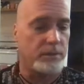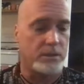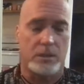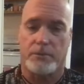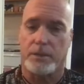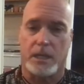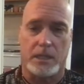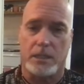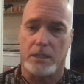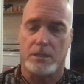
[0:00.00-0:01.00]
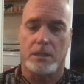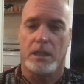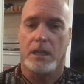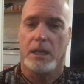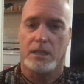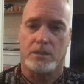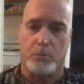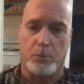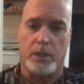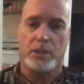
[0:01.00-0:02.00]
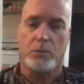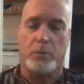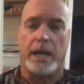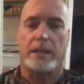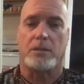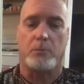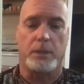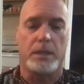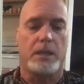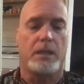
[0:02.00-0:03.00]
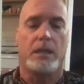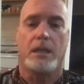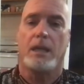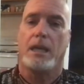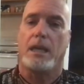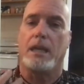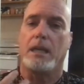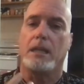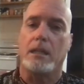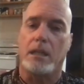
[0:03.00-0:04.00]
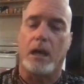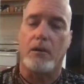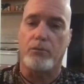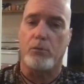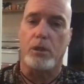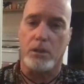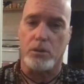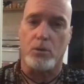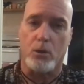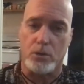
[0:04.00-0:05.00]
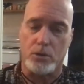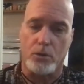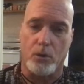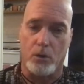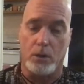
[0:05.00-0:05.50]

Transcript: the stuff that I teach is to bring you back to be in love with your soul.